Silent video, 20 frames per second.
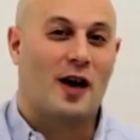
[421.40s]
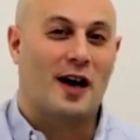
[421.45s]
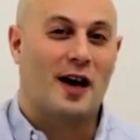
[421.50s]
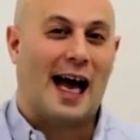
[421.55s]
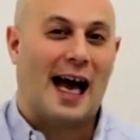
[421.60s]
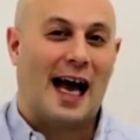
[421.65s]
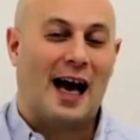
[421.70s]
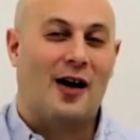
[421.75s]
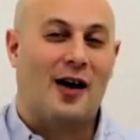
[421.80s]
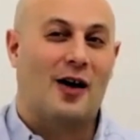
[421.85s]

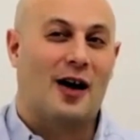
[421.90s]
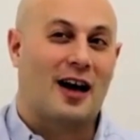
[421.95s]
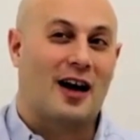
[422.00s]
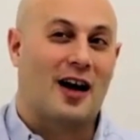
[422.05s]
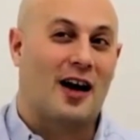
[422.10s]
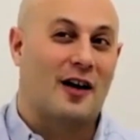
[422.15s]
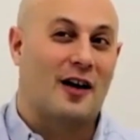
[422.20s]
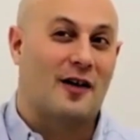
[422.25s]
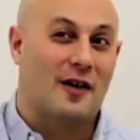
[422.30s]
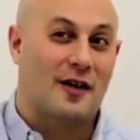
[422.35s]
how kind
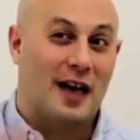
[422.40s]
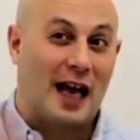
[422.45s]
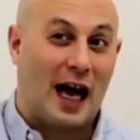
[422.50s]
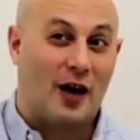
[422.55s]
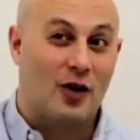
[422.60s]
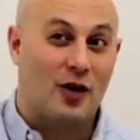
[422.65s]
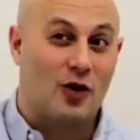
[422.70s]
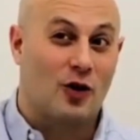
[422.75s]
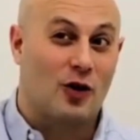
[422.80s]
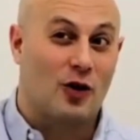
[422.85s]
of now
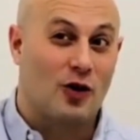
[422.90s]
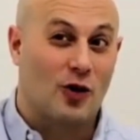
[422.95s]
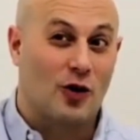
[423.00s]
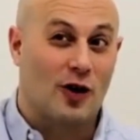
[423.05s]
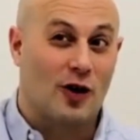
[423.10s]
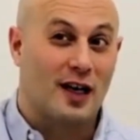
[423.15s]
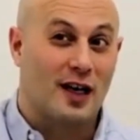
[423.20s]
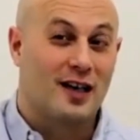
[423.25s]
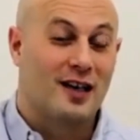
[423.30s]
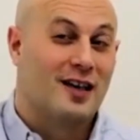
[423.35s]
you're
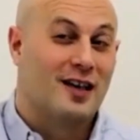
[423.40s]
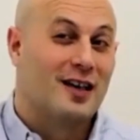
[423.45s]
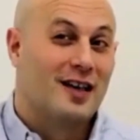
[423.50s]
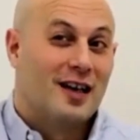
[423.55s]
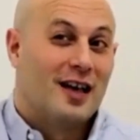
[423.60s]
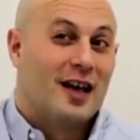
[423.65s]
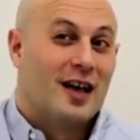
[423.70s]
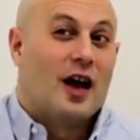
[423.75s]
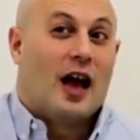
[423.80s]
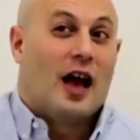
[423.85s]
in
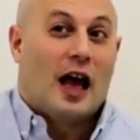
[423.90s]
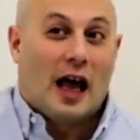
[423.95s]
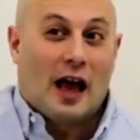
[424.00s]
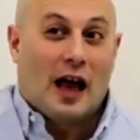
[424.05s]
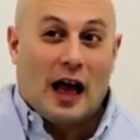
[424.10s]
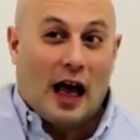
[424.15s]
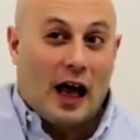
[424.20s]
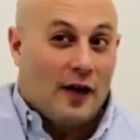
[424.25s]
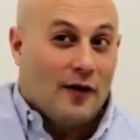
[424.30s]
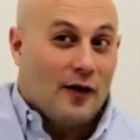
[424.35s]

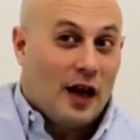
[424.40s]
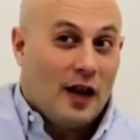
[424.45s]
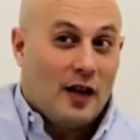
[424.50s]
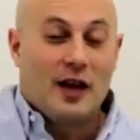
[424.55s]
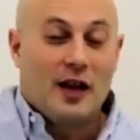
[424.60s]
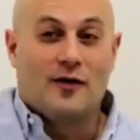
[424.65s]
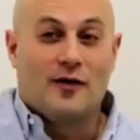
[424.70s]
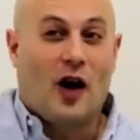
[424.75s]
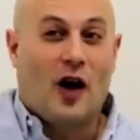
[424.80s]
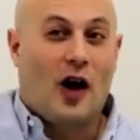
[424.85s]
the
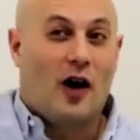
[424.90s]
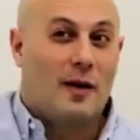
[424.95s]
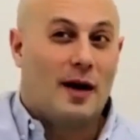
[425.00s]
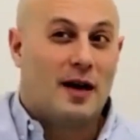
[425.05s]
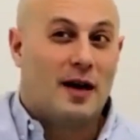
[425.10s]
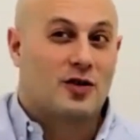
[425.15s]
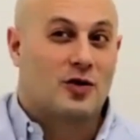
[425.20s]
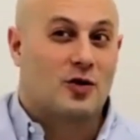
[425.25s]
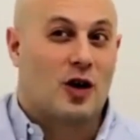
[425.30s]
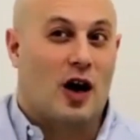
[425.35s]

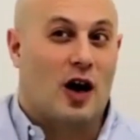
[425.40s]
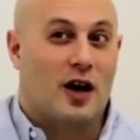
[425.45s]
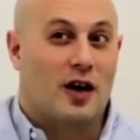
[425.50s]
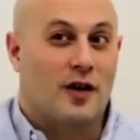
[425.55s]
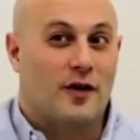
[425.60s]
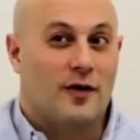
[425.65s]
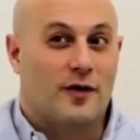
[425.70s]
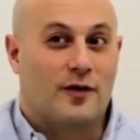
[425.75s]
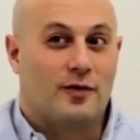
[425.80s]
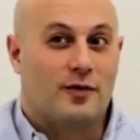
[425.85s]
environmental kind of
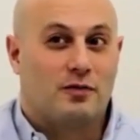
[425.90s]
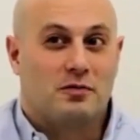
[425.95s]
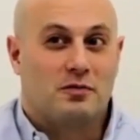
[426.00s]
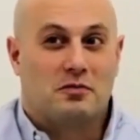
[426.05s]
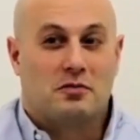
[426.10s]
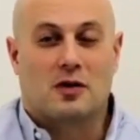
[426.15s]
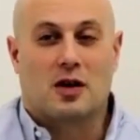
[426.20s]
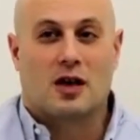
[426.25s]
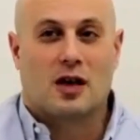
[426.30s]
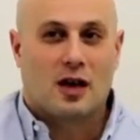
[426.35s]

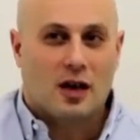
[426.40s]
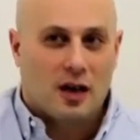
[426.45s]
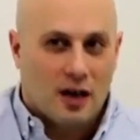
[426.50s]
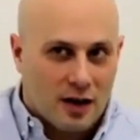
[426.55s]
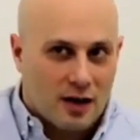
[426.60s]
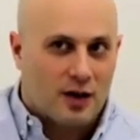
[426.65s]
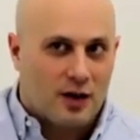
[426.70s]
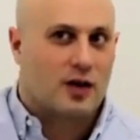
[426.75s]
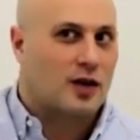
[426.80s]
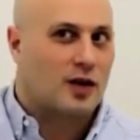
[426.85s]

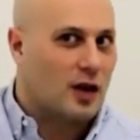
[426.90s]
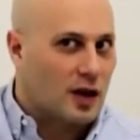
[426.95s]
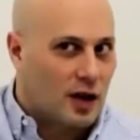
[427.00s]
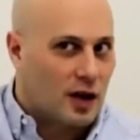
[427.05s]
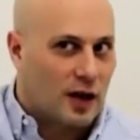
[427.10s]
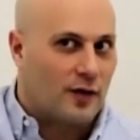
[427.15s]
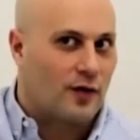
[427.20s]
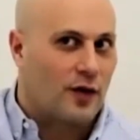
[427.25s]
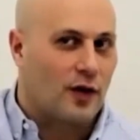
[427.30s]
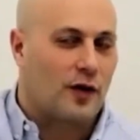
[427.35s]

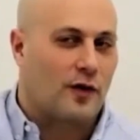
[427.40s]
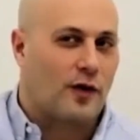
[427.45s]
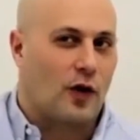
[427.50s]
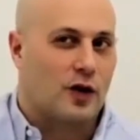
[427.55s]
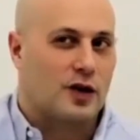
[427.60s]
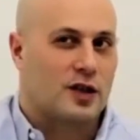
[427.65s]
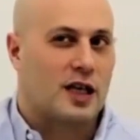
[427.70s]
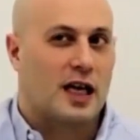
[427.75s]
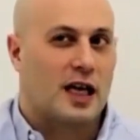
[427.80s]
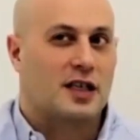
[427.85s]

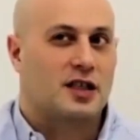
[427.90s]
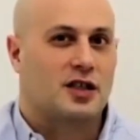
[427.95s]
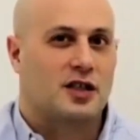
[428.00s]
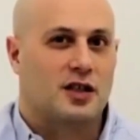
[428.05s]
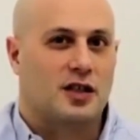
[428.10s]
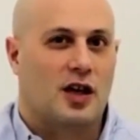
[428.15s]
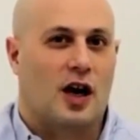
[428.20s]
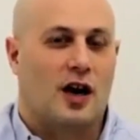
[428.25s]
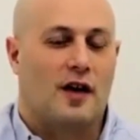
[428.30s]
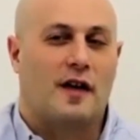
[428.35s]
deforestation,
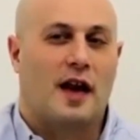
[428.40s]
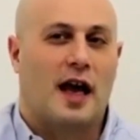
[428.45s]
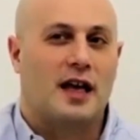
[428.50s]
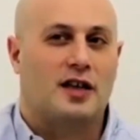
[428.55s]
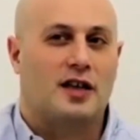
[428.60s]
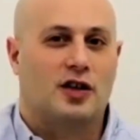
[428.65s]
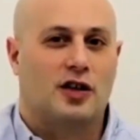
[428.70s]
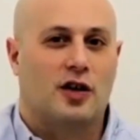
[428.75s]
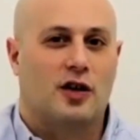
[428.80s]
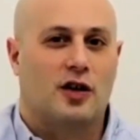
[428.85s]
kind of
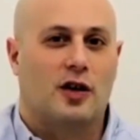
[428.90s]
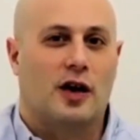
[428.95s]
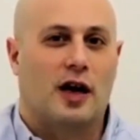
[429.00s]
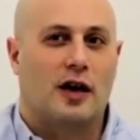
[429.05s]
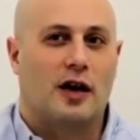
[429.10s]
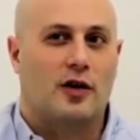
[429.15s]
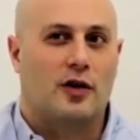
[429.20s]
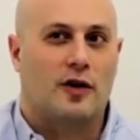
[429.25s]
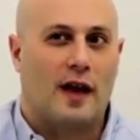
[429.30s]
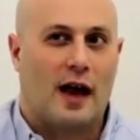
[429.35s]
nature, and you're
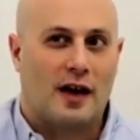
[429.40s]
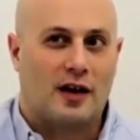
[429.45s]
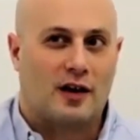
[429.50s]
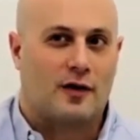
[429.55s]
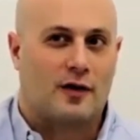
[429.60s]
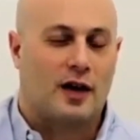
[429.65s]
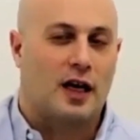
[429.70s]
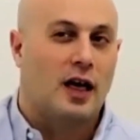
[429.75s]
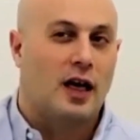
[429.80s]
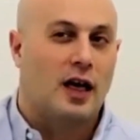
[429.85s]
in that sphere.